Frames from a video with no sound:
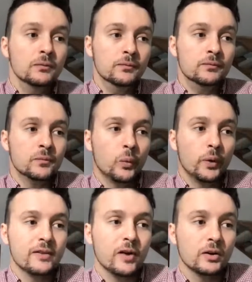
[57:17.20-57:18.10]

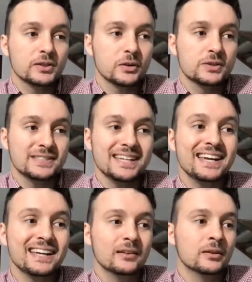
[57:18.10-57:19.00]
we've also
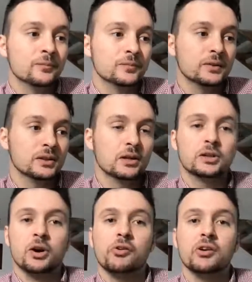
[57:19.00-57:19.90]
seen
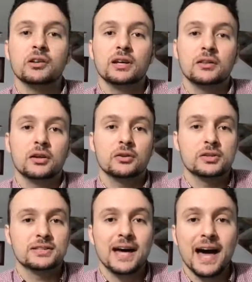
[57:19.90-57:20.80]
concurrently on the other
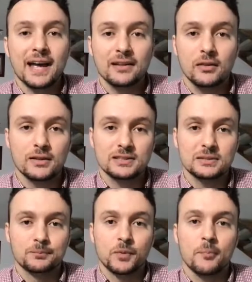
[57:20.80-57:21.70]
side
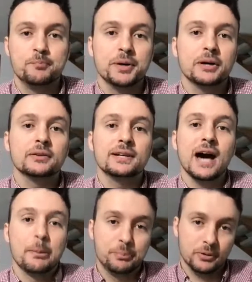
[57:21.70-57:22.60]
this building
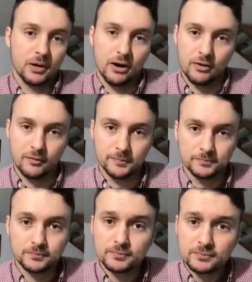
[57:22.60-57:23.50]
up of
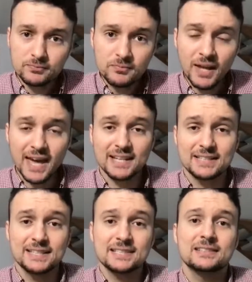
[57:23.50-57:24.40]
a
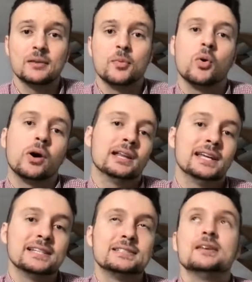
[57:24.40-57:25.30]
system, or at
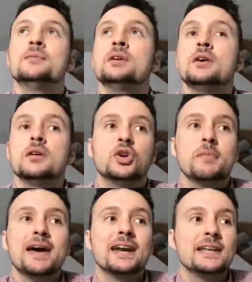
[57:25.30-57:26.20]
least
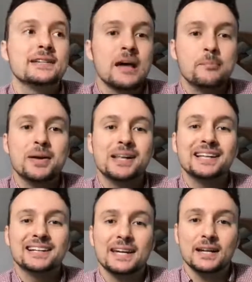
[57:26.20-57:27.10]
humanity's
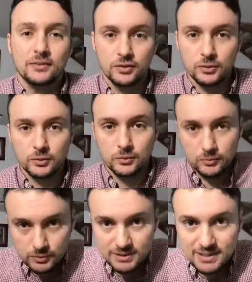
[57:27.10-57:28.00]
ability to
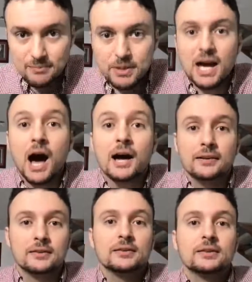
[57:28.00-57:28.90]
see
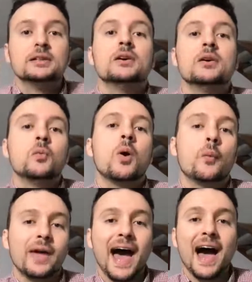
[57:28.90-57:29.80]
beyond what
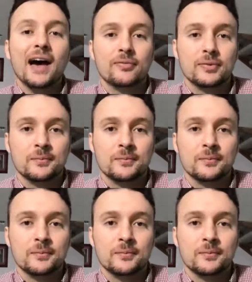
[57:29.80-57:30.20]
we have.